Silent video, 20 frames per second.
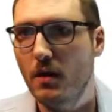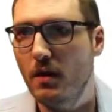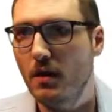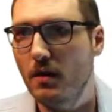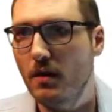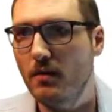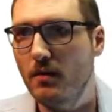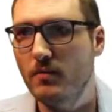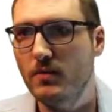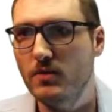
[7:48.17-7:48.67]

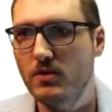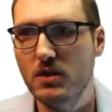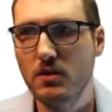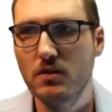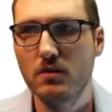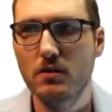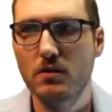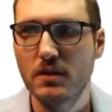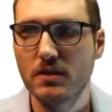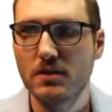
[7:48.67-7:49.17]
Machine
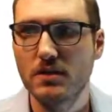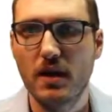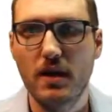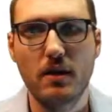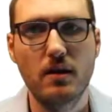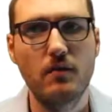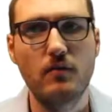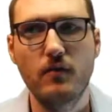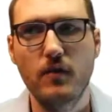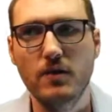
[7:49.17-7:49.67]
learning is not
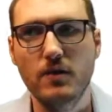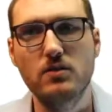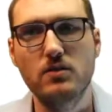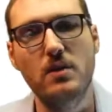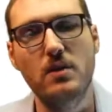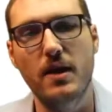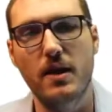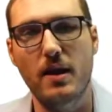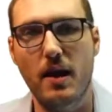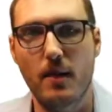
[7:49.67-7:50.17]
going to fix your
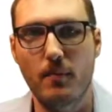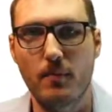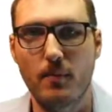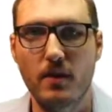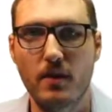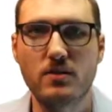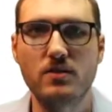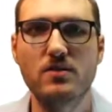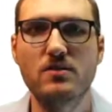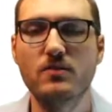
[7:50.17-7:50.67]
data
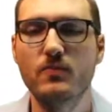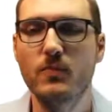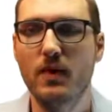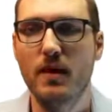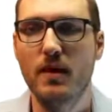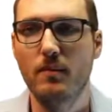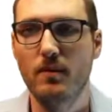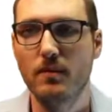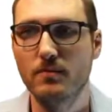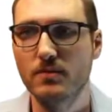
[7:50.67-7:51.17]
operations
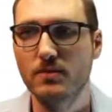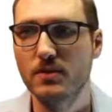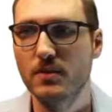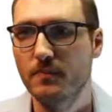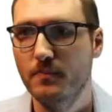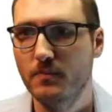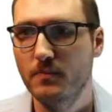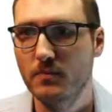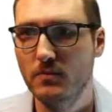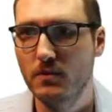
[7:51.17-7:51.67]
problems.
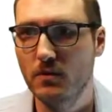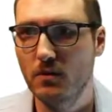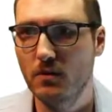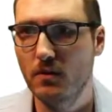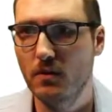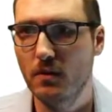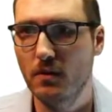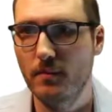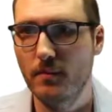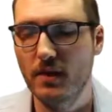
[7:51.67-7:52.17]

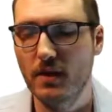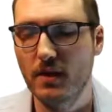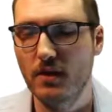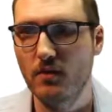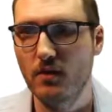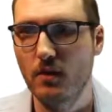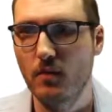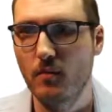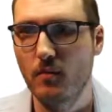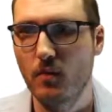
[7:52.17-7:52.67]
So let me give
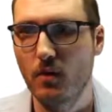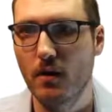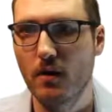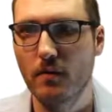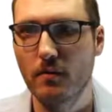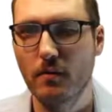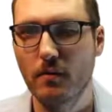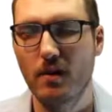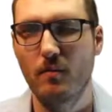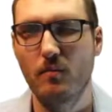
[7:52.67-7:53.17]
you
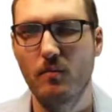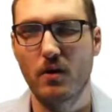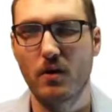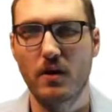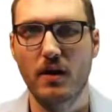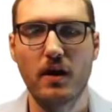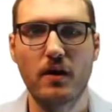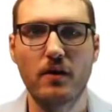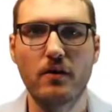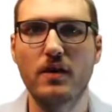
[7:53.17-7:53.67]
a more
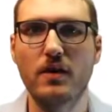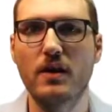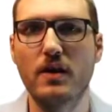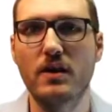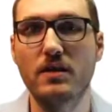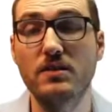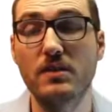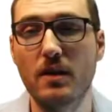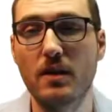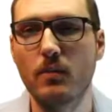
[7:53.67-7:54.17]
concrete
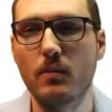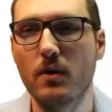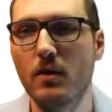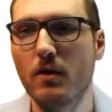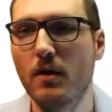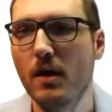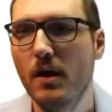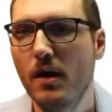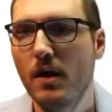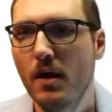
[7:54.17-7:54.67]

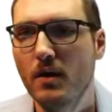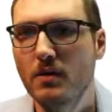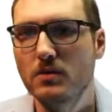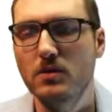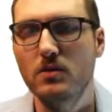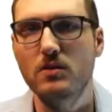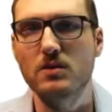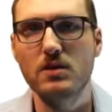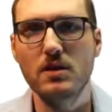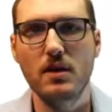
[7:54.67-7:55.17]
example.
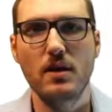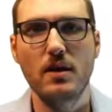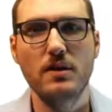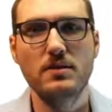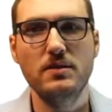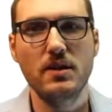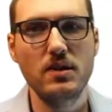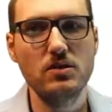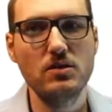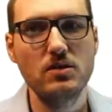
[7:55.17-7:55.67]
So
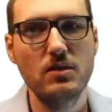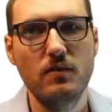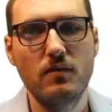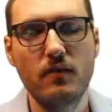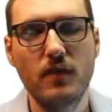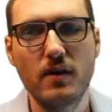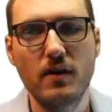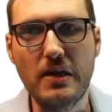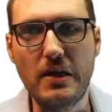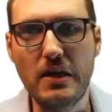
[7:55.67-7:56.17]
it's actually
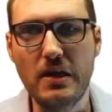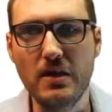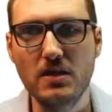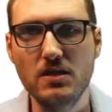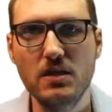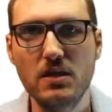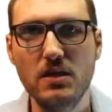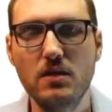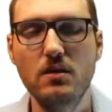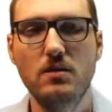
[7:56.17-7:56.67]
fairly
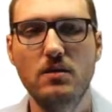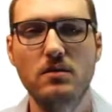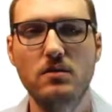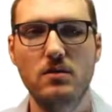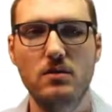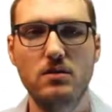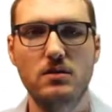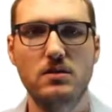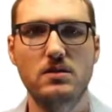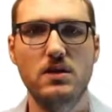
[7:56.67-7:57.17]
easy
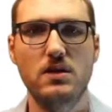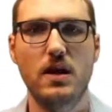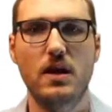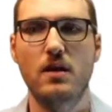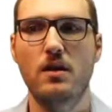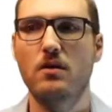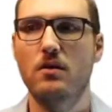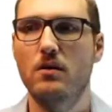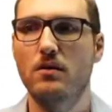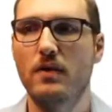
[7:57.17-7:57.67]
to design a
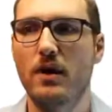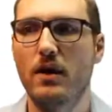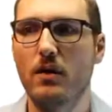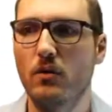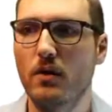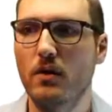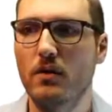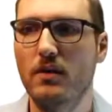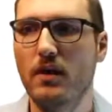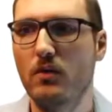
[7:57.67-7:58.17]
neural
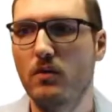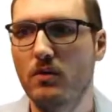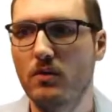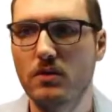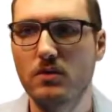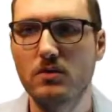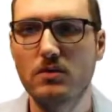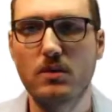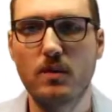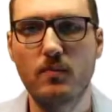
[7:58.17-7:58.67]
network that would
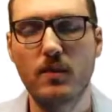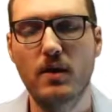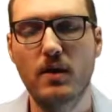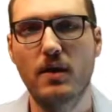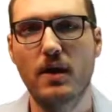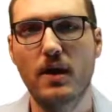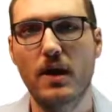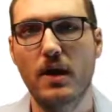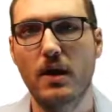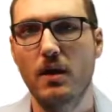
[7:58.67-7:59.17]
do something
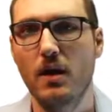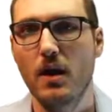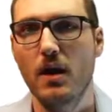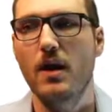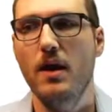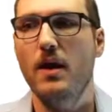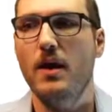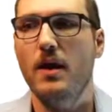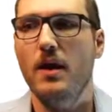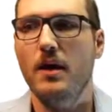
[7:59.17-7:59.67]
like
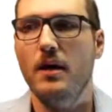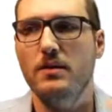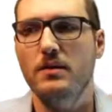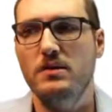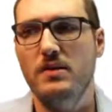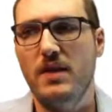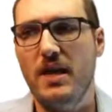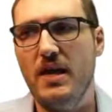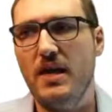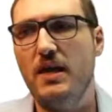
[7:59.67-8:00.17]

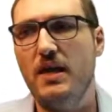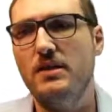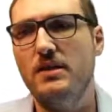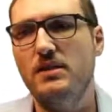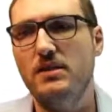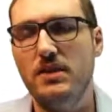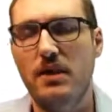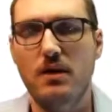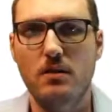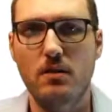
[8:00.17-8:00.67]
take in a
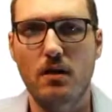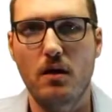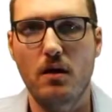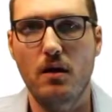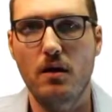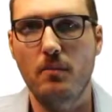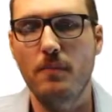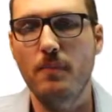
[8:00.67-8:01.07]
signal